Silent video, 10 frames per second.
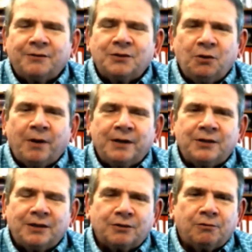of stories
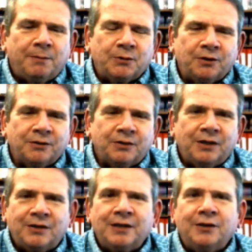in the scriptures
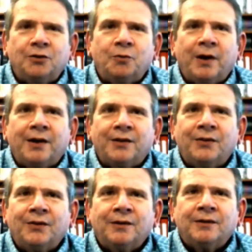that deal
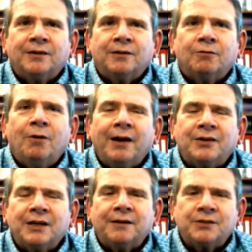with
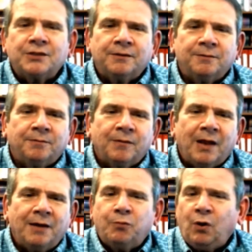relatives
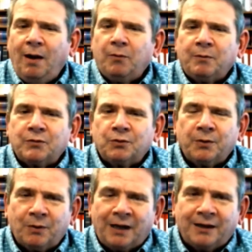and problems
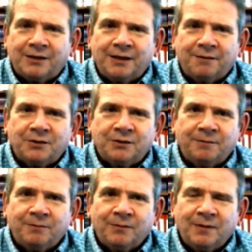with relatives.
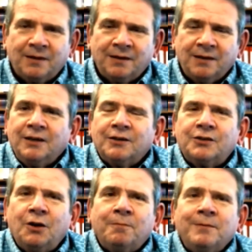
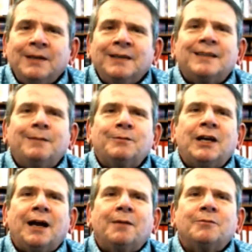So
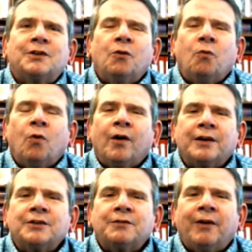sometimes the word
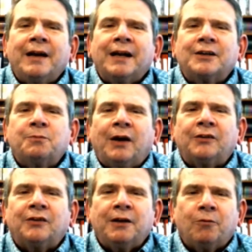is very
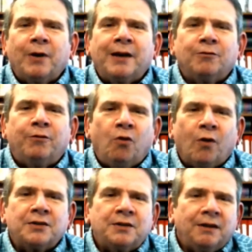expressly written
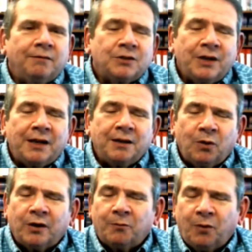for us in, say, the
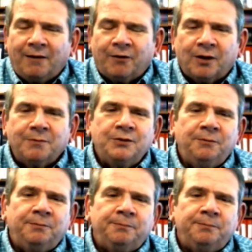book of Proverbs,